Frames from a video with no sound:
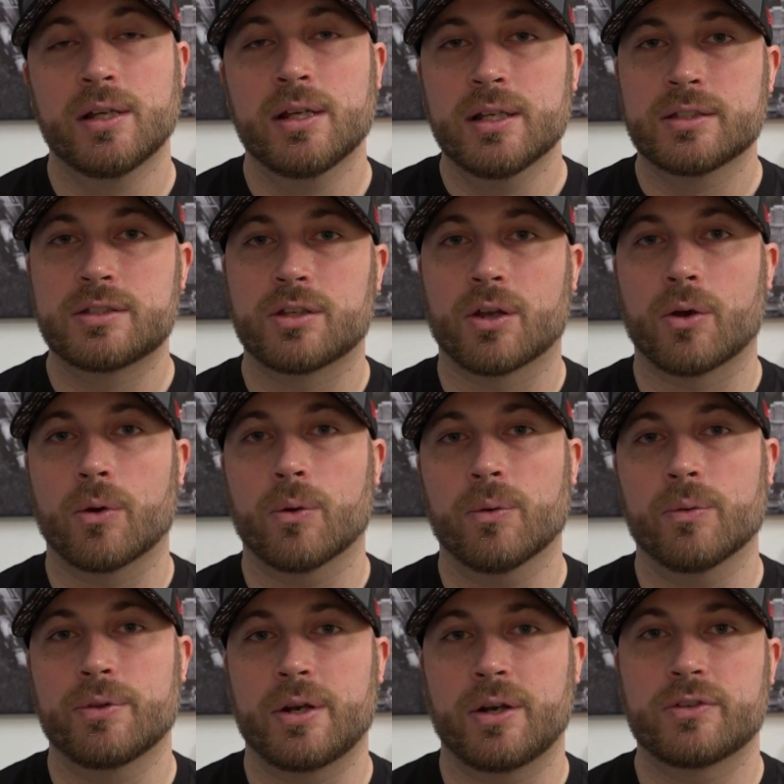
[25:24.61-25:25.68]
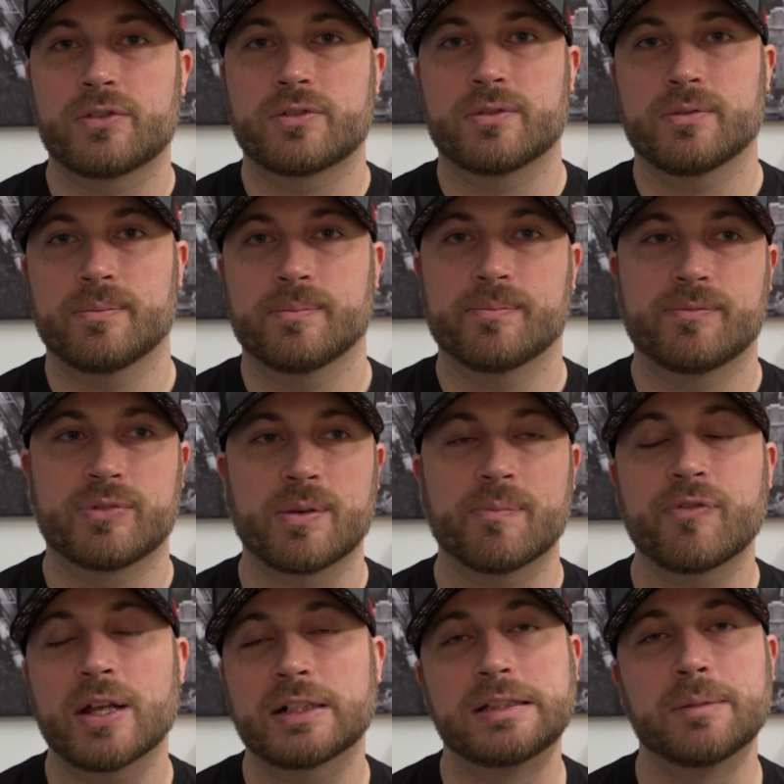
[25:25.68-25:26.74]
So there's some
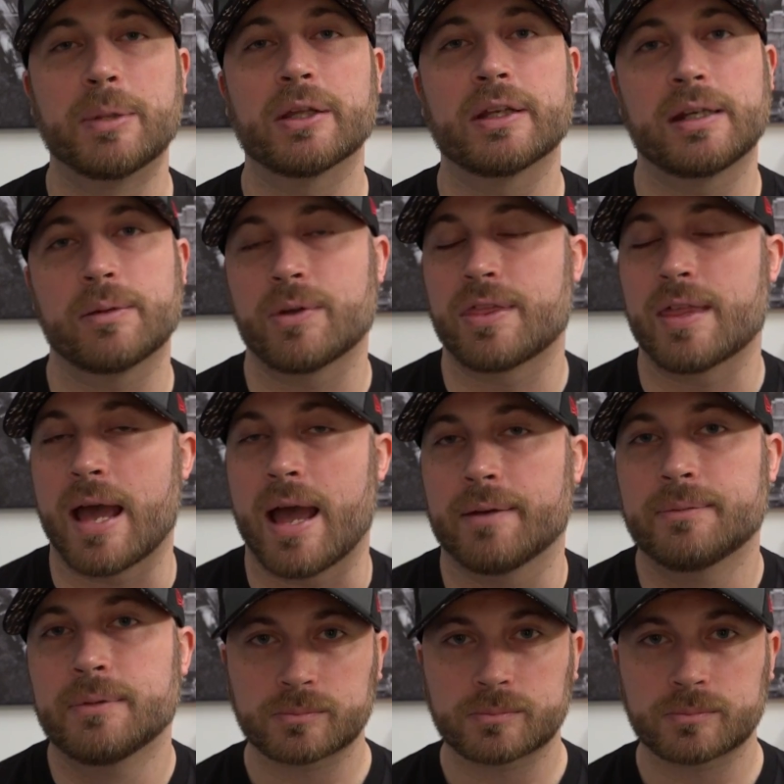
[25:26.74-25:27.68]
flexibility with that.